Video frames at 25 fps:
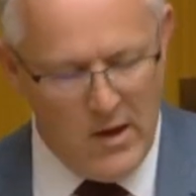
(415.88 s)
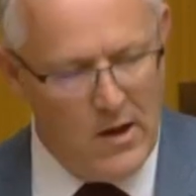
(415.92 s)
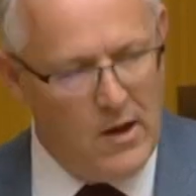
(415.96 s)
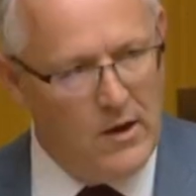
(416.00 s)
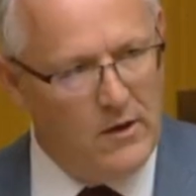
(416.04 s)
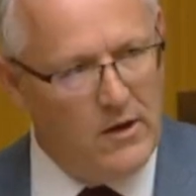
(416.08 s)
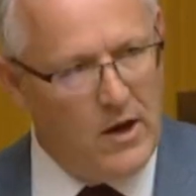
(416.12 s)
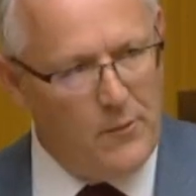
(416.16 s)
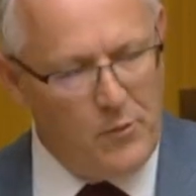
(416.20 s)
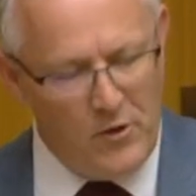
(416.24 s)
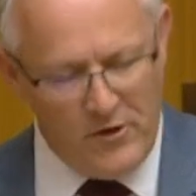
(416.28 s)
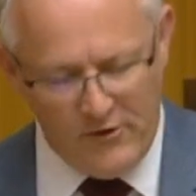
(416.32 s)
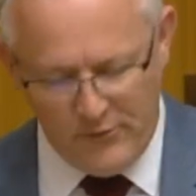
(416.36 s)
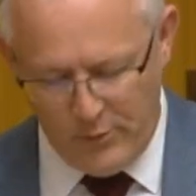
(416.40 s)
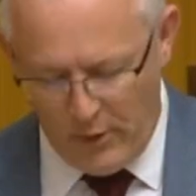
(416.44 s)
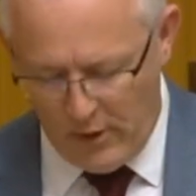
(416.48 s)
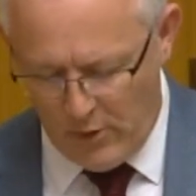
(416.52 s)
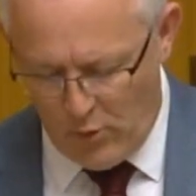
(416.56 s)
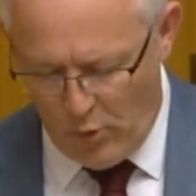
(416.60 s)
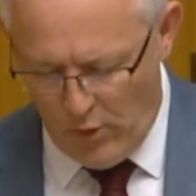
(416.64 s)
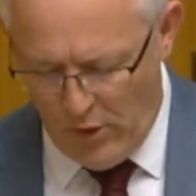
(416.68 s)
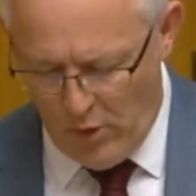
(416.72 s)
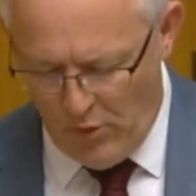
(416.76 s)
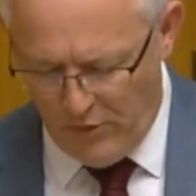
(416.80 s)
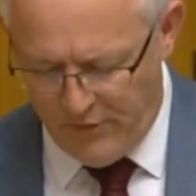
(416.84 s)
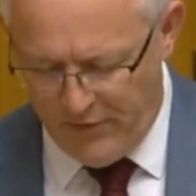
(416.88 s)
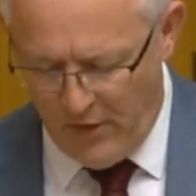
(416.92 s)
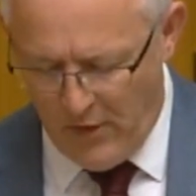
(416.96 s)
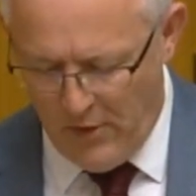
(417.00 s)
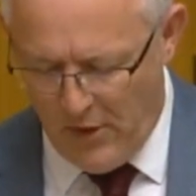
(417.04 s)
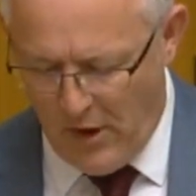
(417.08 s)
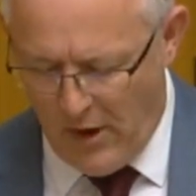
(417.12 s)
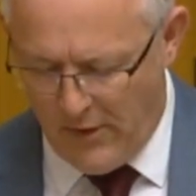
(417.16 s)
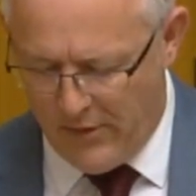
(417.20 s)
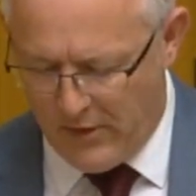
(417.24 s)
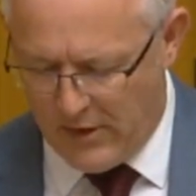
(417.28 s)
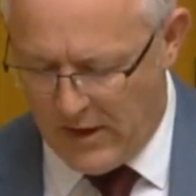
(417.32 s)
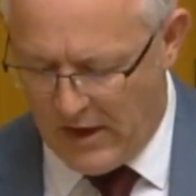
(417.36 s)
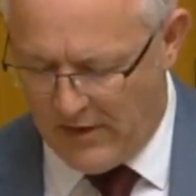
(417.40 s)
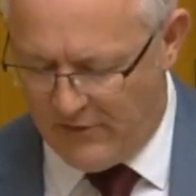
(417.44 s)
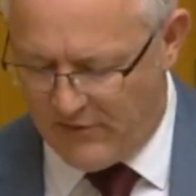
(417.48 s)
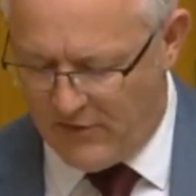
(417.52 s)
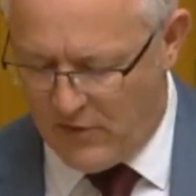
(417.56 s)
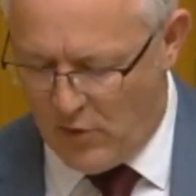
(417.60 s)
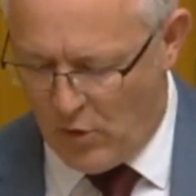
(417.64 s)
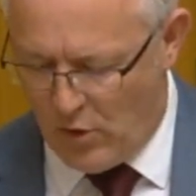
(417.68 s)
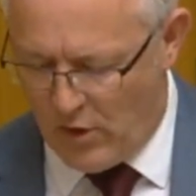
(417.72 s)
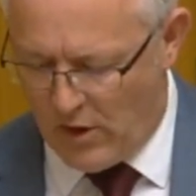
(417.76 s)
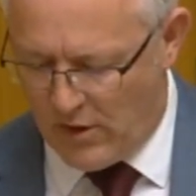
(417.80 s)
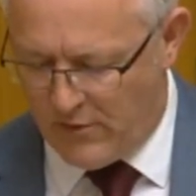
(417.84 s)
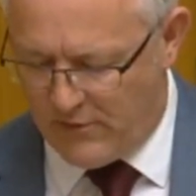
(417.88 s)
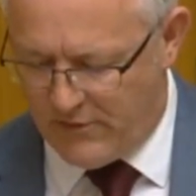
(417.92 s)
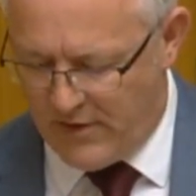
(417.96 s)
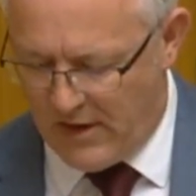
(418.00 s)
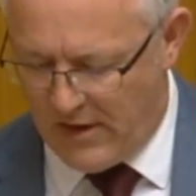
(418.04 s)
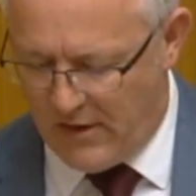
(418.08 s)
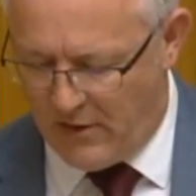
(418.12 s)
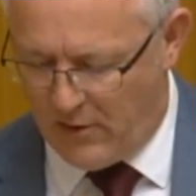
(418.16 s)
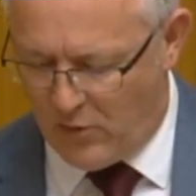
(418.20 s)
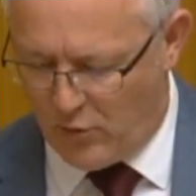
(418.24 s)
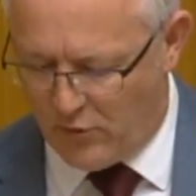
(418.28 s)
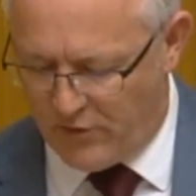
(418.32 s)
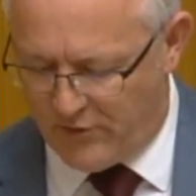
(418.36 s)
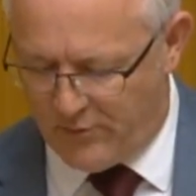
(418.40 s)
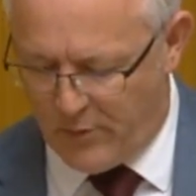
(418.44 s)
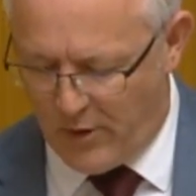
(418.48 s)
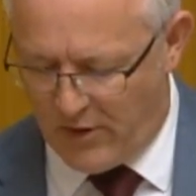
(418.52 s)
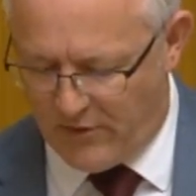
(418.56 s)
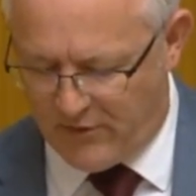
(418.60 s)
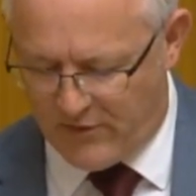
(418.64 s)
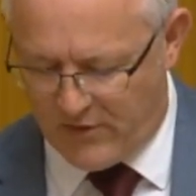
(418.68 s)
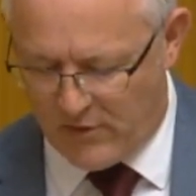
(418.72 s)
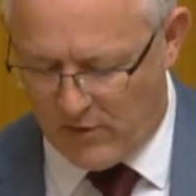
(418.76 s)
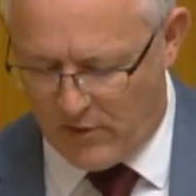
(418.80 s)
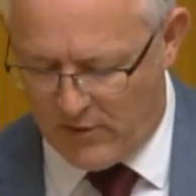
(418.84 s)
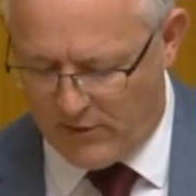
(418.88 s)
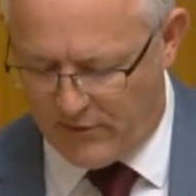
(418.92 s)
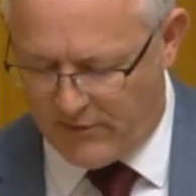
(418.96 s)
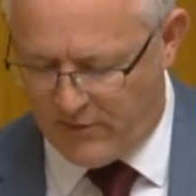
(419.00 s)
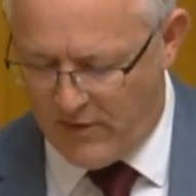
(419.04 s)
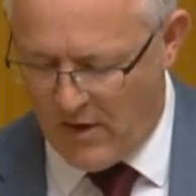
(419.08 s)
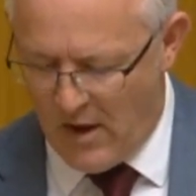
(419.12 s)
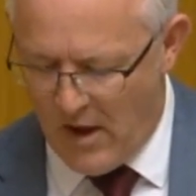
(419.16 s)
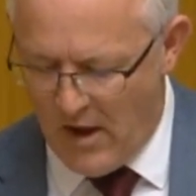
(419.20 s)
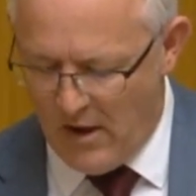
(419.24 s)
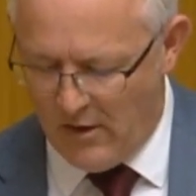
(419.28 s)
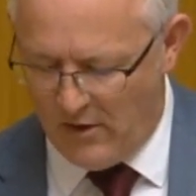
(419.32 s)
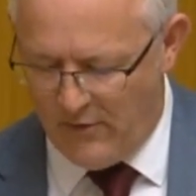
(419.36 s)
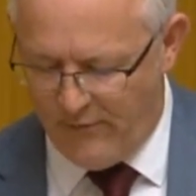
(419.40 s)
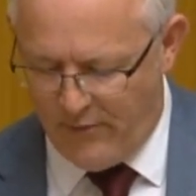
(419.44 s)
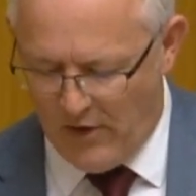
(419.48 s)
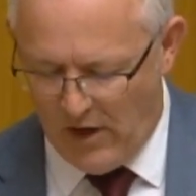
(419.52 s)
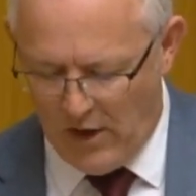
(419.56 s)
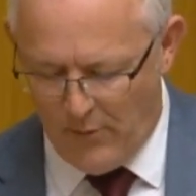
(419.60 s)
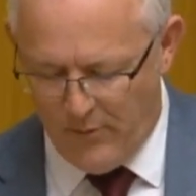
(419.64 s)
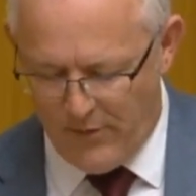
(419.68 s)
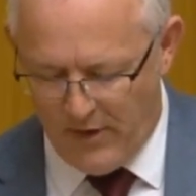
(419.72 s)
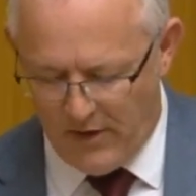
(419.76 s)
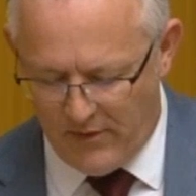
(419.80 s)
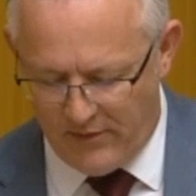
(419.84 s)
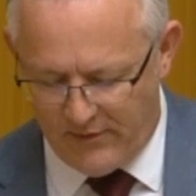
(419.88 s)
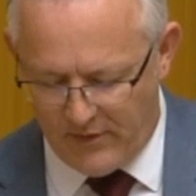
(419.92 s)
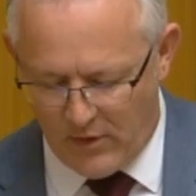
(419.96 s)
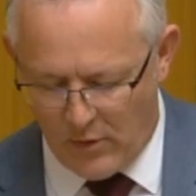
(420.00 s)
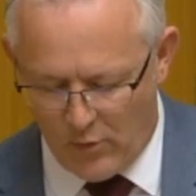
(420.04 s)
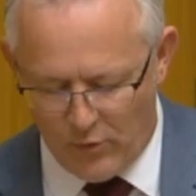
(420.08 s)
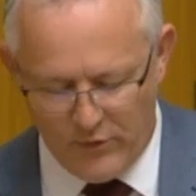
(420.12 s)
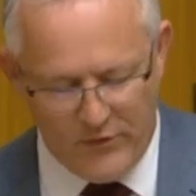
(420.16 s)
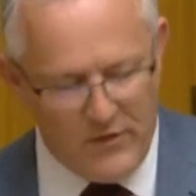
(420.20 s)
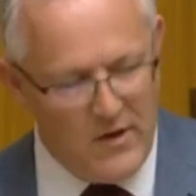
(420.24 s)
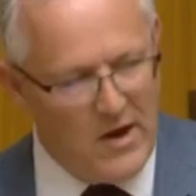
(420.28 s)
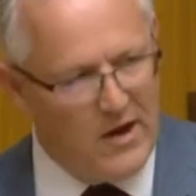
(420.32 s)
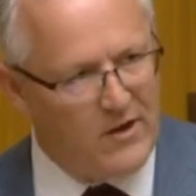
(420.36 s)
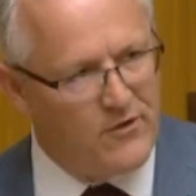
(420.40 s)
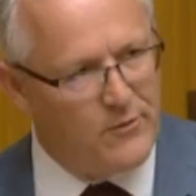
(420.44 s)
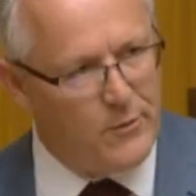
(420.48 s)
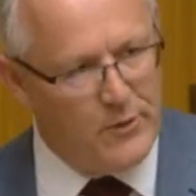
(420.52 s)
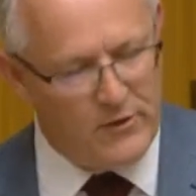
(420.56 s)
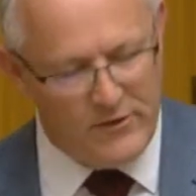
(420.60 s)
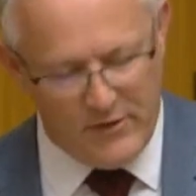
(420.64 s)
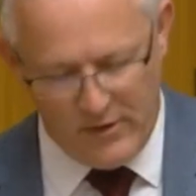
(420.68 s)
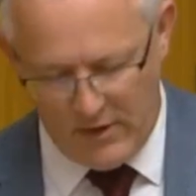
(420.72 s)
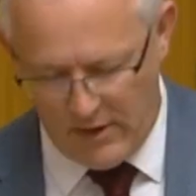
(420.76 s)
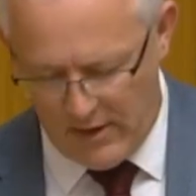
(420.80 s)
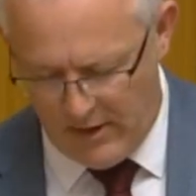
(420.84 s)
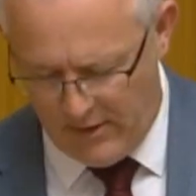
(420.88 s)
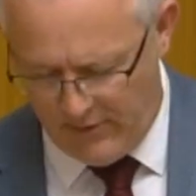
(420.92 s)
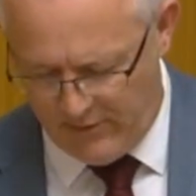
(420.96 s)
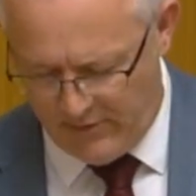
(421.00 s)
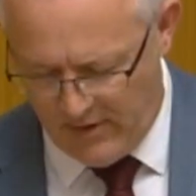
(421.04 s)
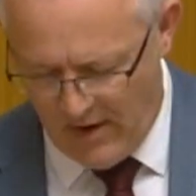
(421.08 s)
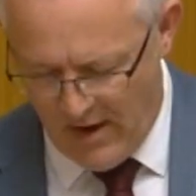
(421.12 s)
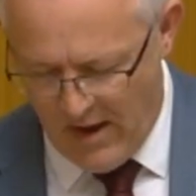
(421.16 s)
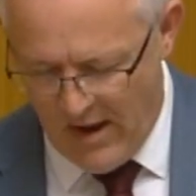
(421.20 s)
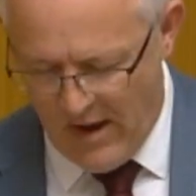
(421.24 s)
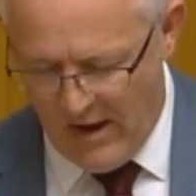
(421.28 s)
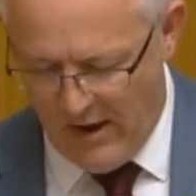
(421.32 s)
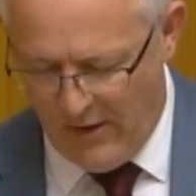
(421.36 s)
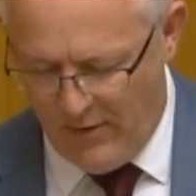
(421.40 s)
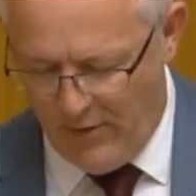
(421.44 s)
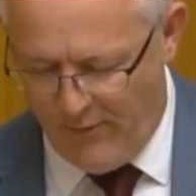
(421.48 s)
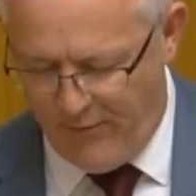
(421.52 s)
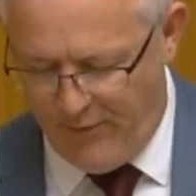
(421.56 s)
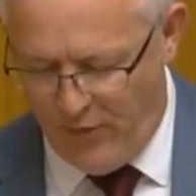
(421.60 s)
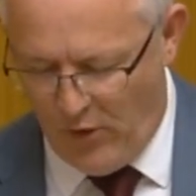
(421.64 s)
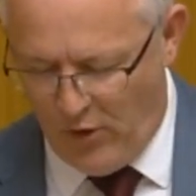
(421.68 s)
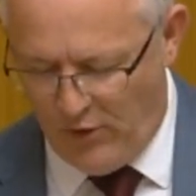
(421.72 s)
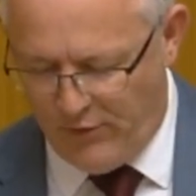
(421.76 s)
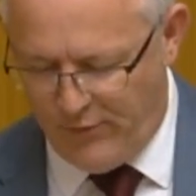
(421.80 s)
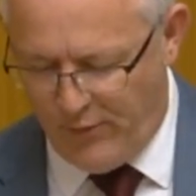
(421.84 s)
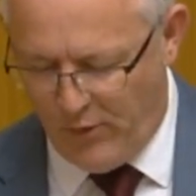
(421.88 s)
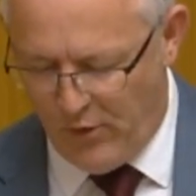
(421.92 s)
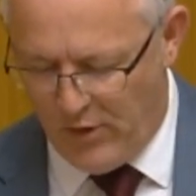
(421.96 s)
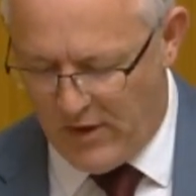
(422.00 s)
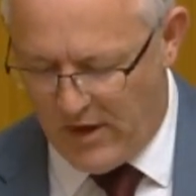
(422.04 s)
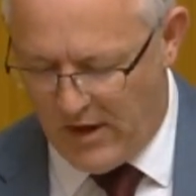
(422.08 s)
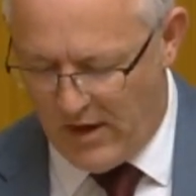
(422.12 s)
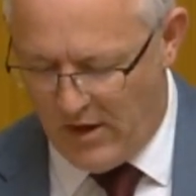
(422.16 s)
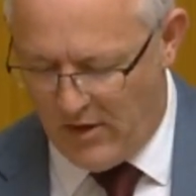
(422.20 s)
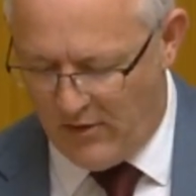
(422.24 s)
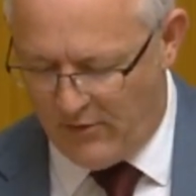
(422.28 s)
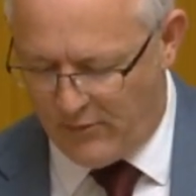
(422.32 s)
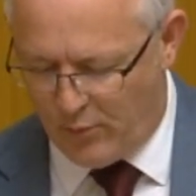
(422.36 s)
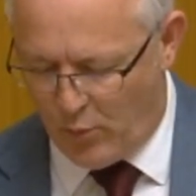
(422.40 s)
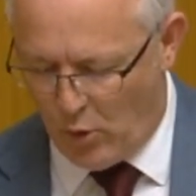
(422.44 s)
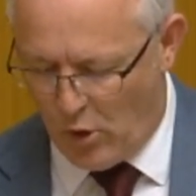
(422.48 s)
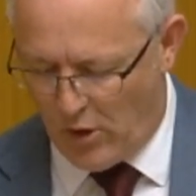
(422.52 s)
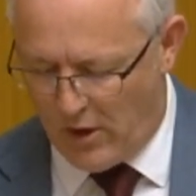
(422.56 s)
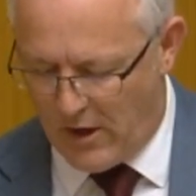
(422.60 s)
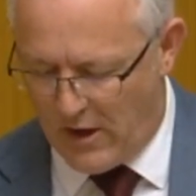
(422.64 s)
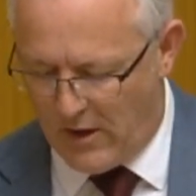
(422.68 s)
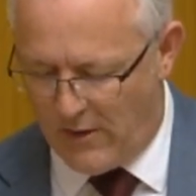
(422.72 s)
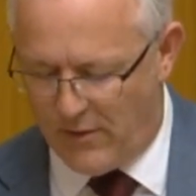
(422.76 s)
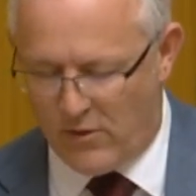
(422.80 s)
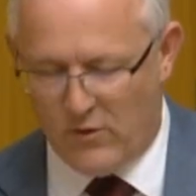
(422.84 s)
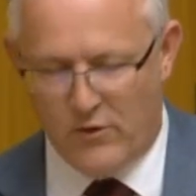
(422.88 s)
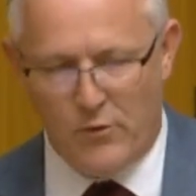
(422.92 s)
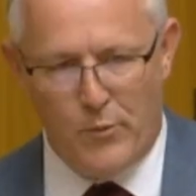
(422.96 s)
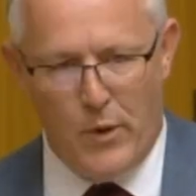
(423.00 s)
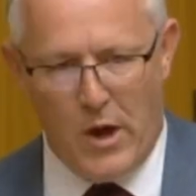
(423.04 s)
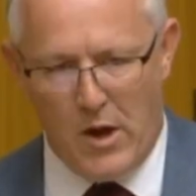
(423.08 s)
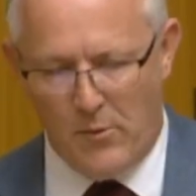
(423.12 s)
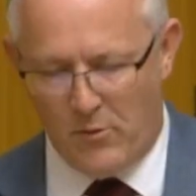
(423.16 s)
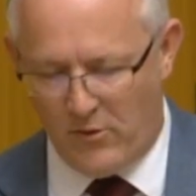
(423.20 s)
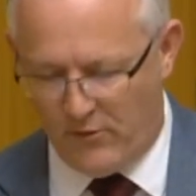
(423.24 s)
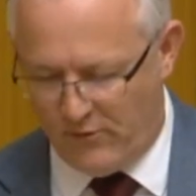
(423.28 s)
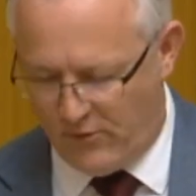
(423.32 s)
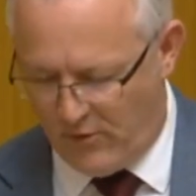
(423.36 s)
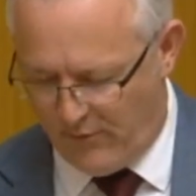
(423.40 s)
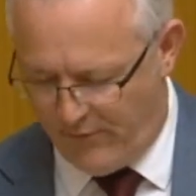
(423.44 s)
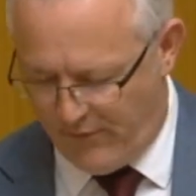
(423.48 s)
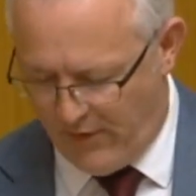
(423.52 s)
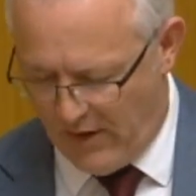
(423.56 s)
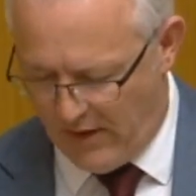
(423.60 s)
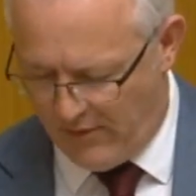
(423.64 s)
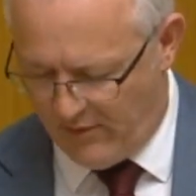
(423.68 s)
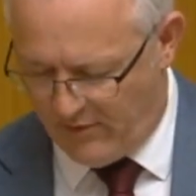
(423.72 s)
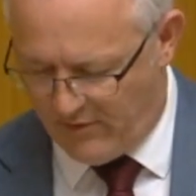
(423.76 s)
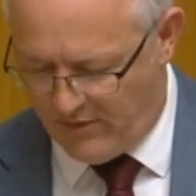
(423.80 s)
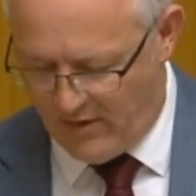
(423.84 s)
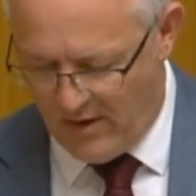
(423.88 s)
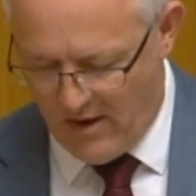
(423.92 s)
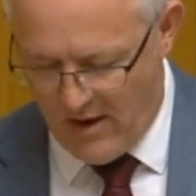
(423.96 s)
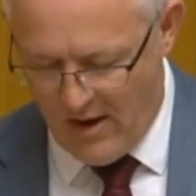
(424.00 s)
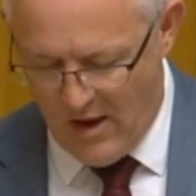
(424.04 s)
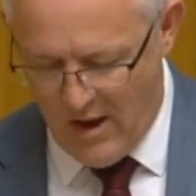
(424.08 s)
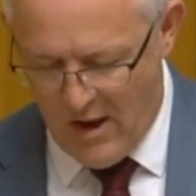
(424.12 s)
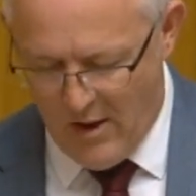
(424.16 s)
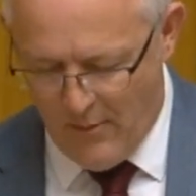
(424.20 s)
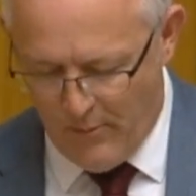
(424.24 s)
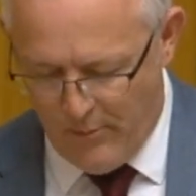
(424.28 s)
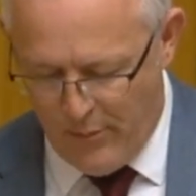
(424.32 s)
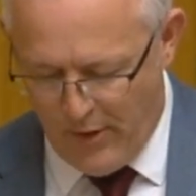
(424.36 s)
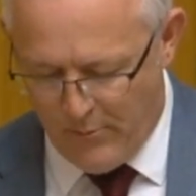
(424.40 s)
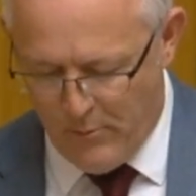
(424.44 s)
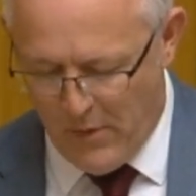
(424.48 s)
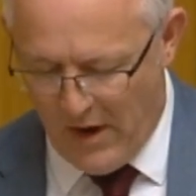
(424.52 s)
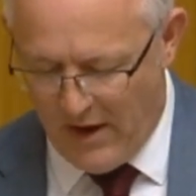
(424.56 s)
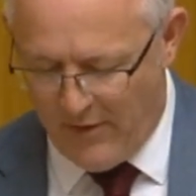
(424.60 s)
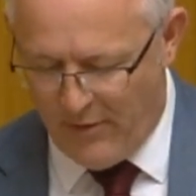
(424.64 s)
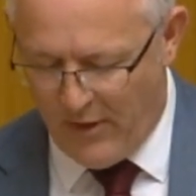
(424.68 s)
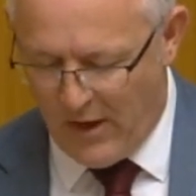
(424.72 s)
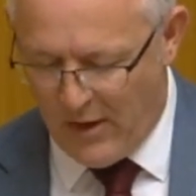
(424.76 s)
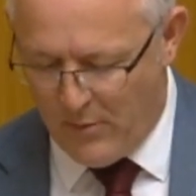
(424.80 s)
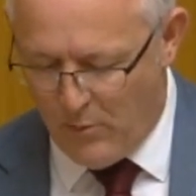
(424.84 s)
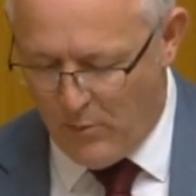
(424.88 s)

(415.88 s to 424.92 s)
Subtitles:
Deputy Speaker, we also know that engineering and technical specialists develop their skills and expertise in the first few years working in the Department of Defence, but may then